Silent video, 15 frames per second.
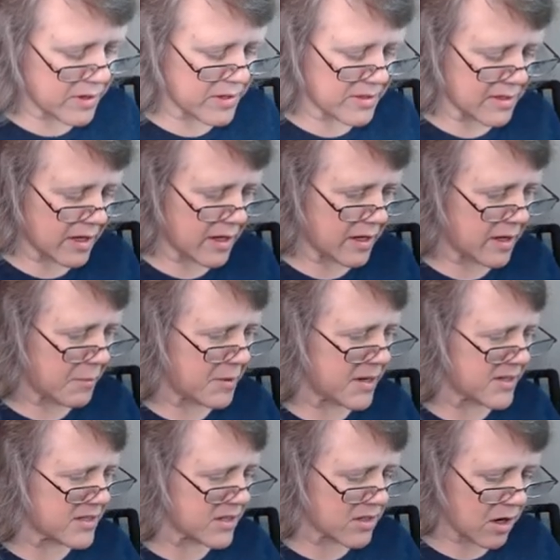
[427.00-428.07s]
is, uh, I mean,
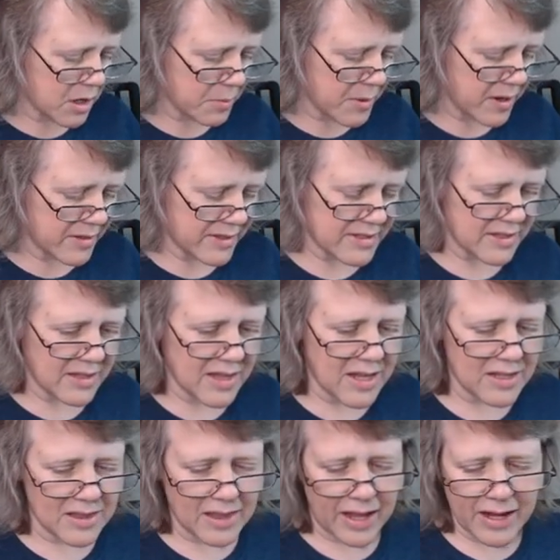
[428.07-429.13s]
it's a dark brown that's a
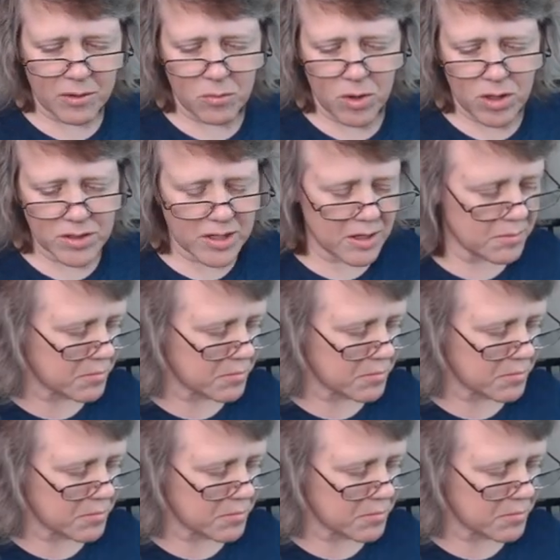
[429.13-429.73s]
lot like walnut,